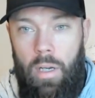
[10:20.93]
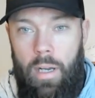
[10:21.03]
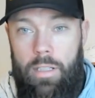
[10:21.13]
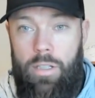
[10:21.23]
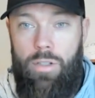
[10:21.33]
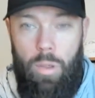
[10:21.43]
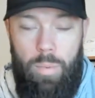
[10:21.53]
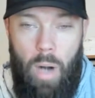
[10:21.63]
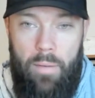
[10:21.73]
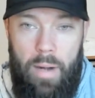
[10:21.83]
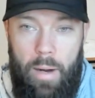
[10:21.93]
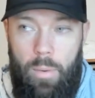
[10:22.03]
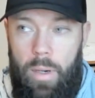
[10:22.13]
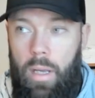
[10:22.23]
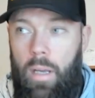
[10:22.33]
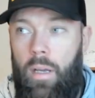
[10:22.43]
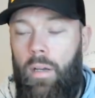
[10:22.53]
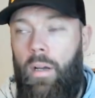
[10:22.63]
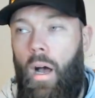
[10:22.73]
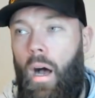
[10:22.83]
It's true private equity.
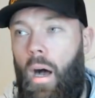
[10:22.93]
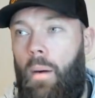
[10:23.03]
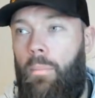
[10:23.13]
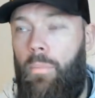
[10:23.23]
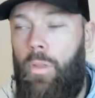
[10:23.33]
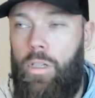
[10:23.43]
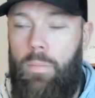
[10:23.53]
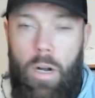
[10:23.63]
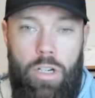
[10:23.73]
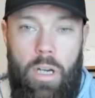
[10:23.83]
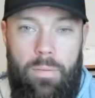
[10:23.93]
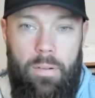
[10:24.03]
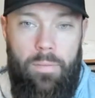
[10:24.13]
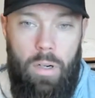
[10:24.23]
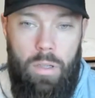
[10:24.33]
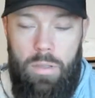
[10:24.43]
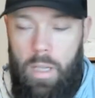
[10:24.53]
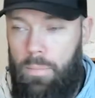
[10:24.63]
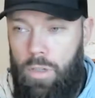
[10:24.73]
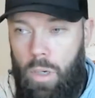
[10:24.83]
There's a bunch of different verticals
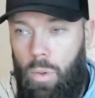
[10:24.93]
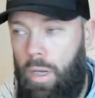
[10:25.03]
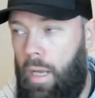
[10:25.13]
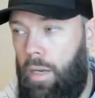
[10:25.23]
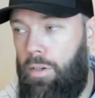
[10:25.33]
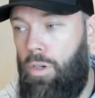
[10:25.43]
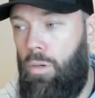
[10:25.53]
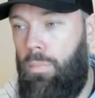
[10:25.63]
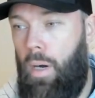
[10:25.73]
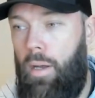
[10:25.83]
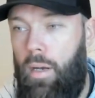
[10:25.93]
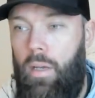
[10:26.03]
that I'm sure we'll get into, but